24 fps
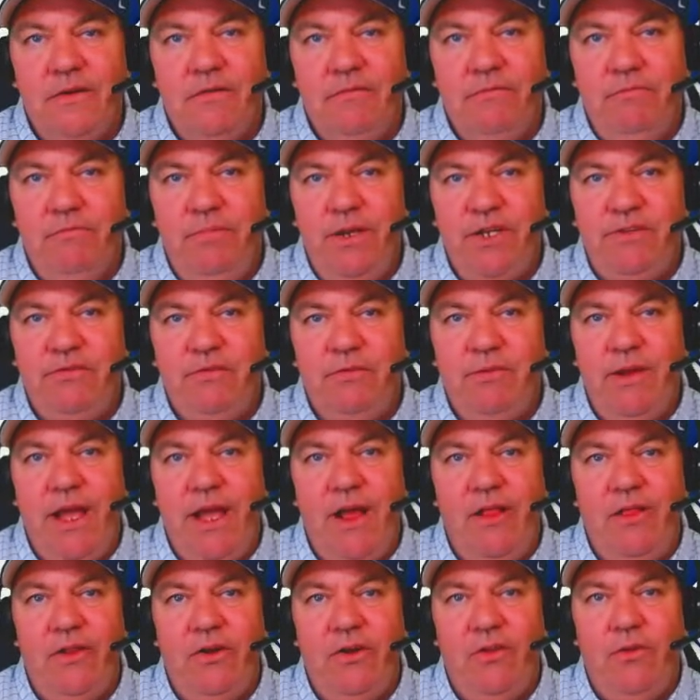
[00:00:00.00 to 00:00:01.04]
Pitch from
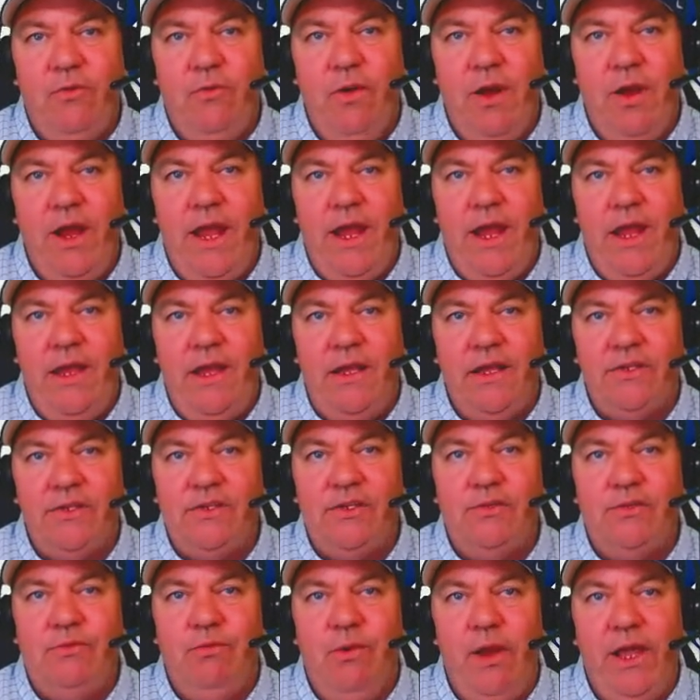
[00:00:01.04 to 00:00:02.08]
Gallen on the way. A
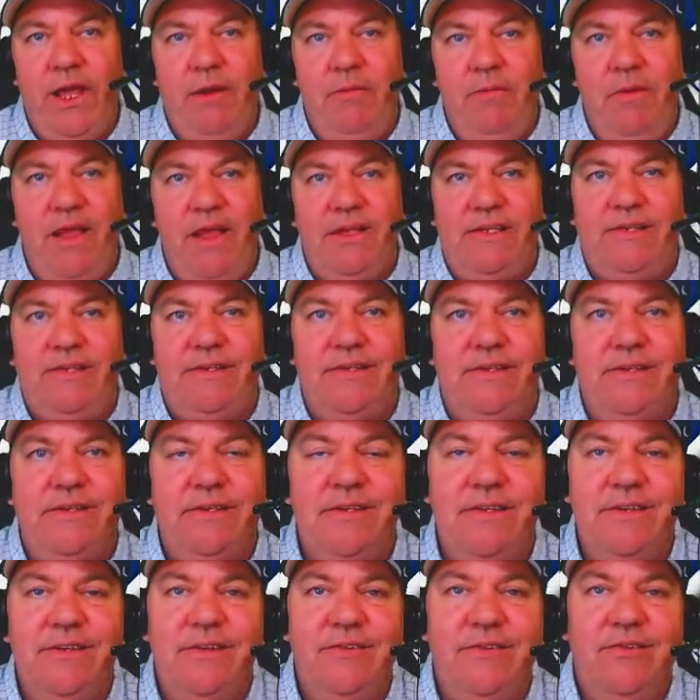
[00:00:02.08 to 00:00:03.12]
swing and a
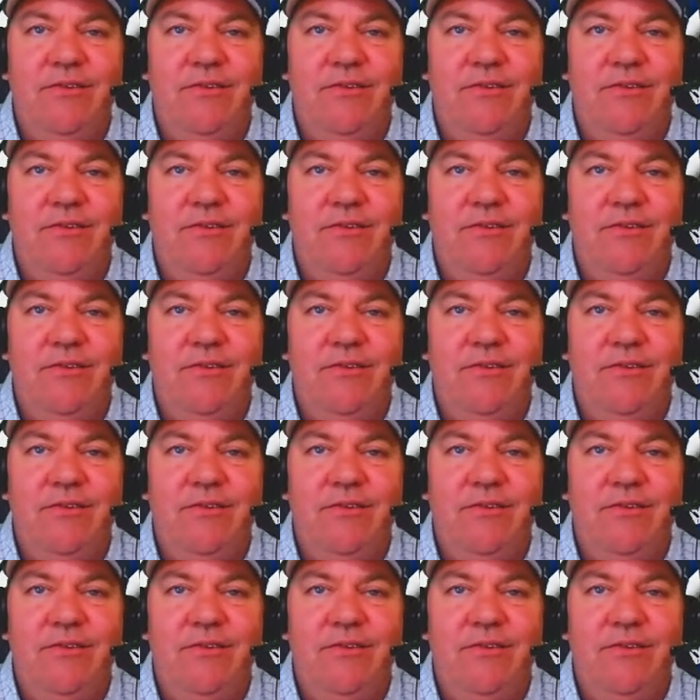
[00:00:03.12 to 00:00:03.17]
miss.